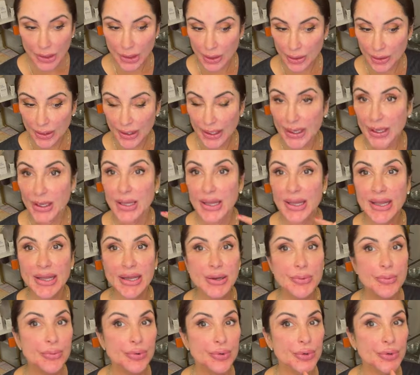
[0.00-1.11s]
Okay, it
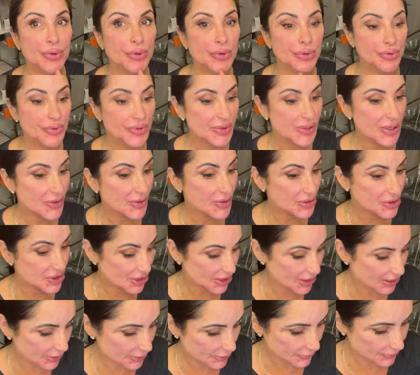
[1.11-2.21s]
improves the
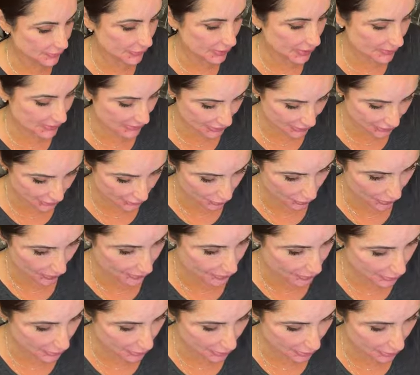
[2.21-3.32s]
chin. I'm gonna do one
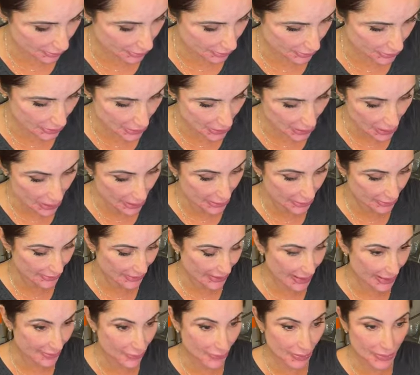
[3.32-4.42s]
more. I only
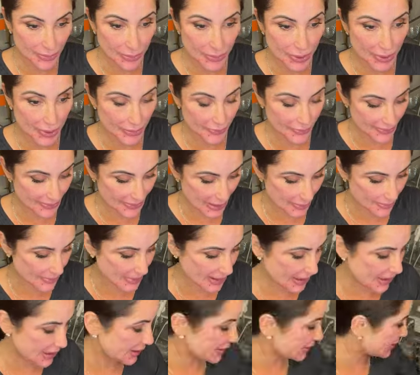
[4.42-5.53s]
have one more from that
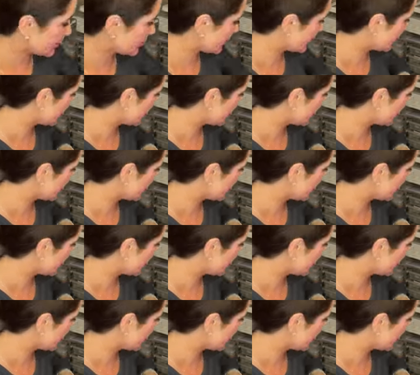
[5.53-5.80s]
pack.